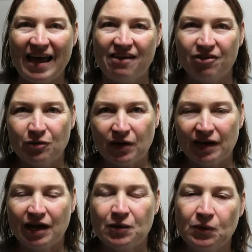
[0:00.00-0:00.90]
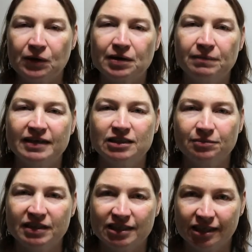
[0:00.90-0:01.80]
Hey everyone, and welcome back to
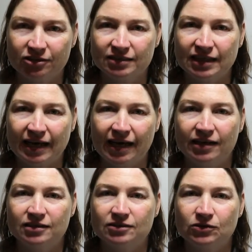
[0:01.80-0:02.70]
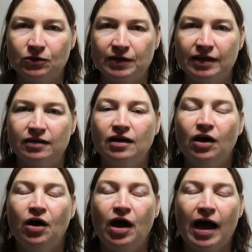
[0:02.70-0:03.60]
my channel, Leana's Corner.
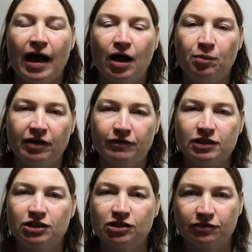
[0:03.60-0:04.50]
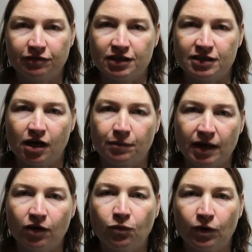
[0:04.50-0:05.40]
If this is your first time
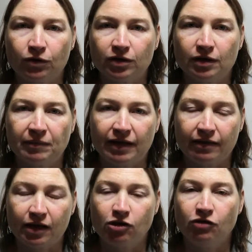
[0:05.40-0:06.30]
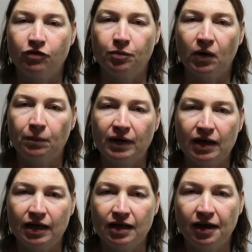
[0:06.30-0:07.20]
here, welcome and thank you for
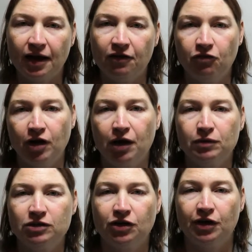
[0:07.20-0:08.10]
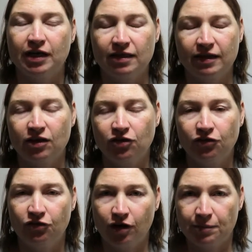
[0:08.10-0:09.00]
popping in, and if you are returning, thank you
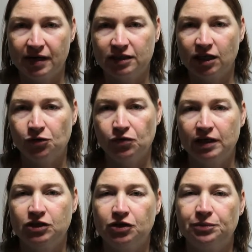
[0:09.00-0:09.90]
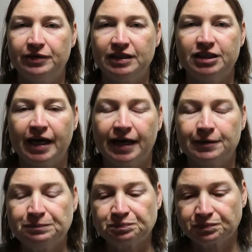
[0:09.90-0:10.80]
so much. I really do appreciate it.